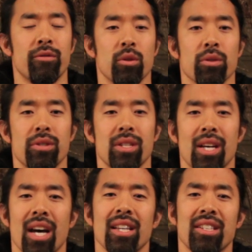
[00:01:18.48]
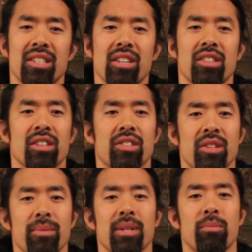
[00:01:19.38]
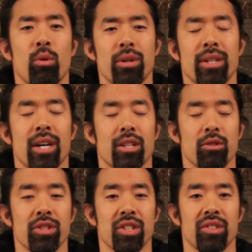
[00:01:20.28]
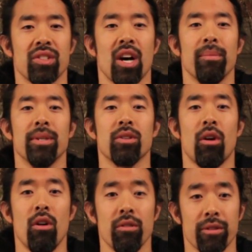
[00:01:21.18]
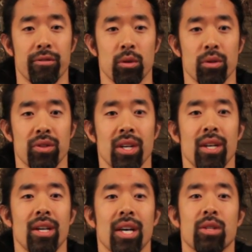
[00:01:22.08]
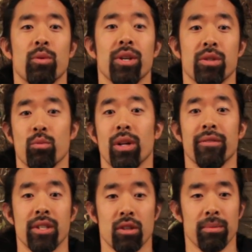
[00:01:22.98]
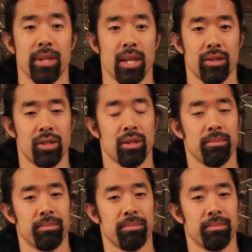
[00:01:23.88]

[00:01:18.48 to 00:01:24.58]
fuels, I'd like to touch on some of the important characteristics common to all of the fuels, as well as the relevant terminology.